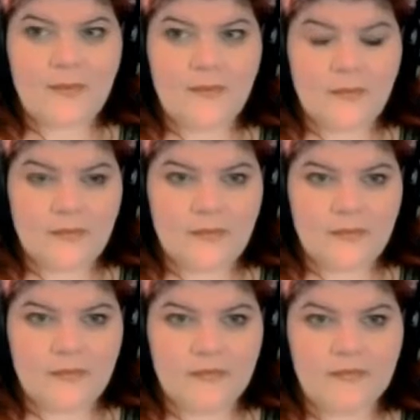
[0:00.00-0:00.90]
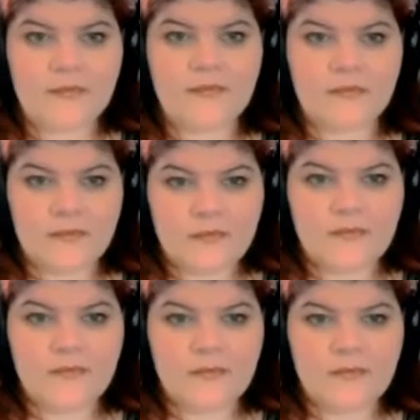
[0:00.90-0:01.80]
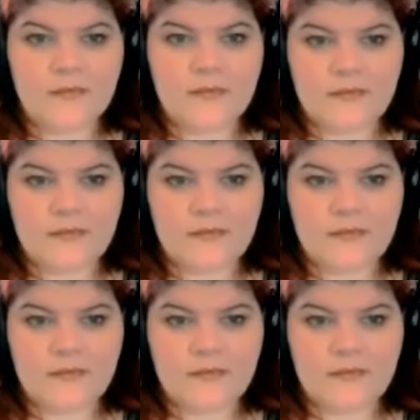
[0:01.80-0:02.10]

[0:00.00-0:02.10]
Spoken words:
[no speech]